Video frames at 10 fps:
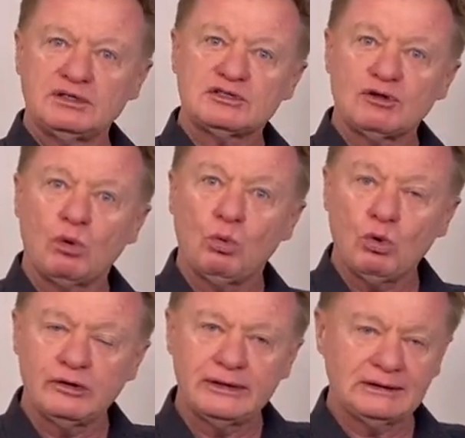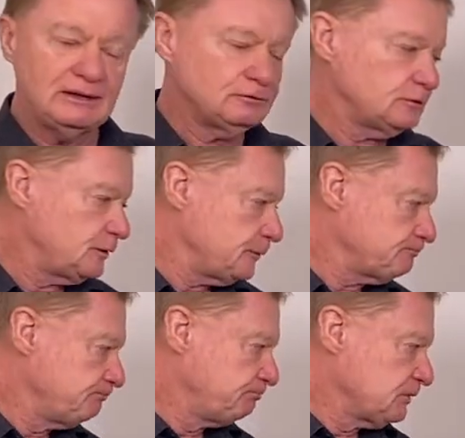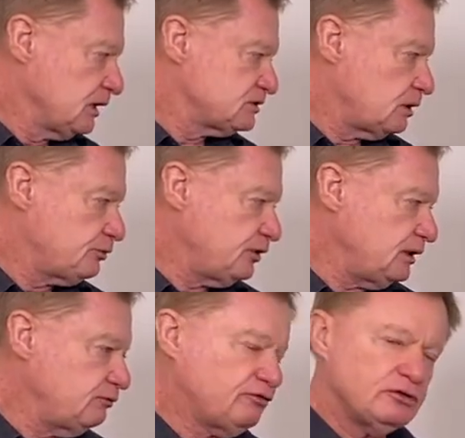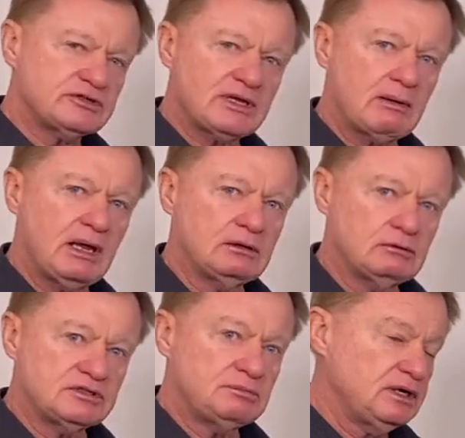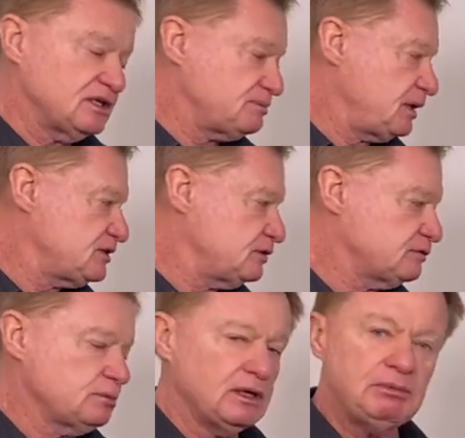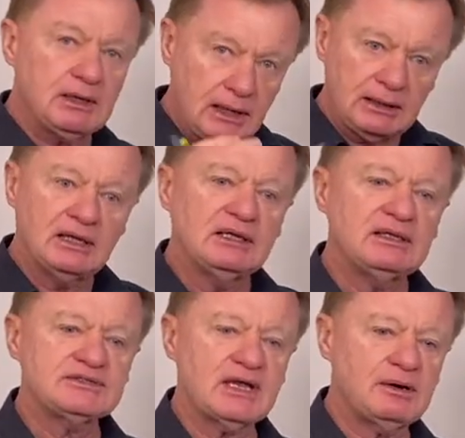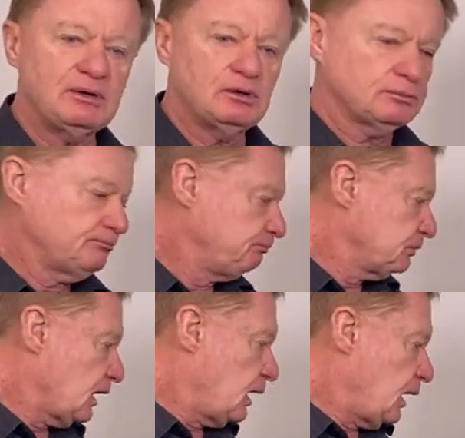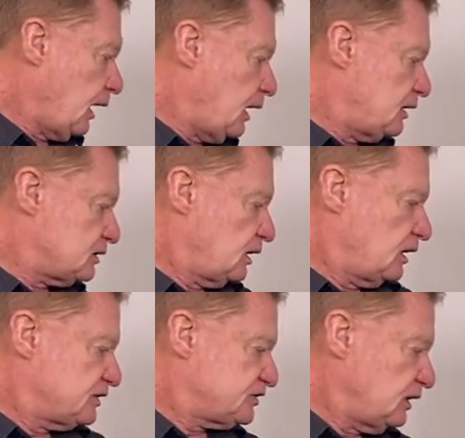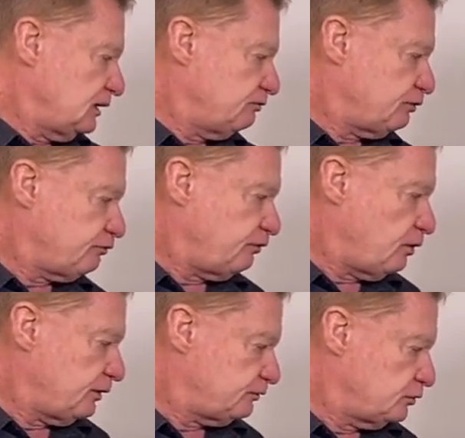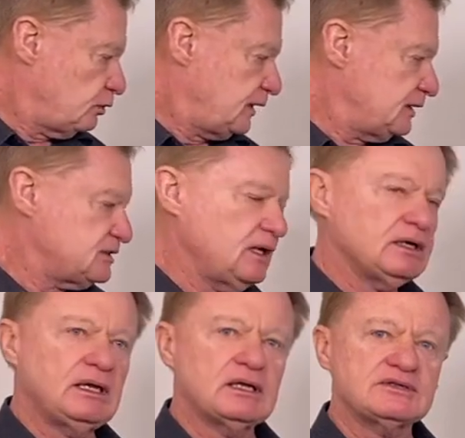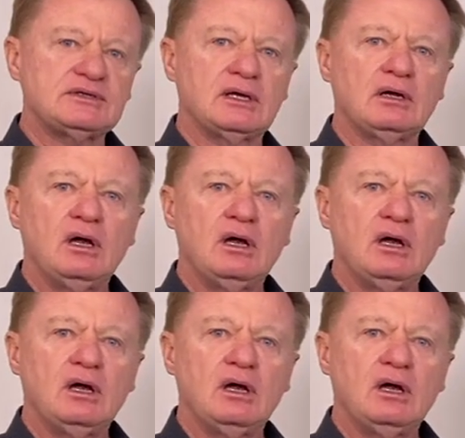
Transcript: water in a level, you know. So I'm thinking first up, it looks a bit expensive to me, but hey, let's carry on. And selling for $590 a townhouse. Now,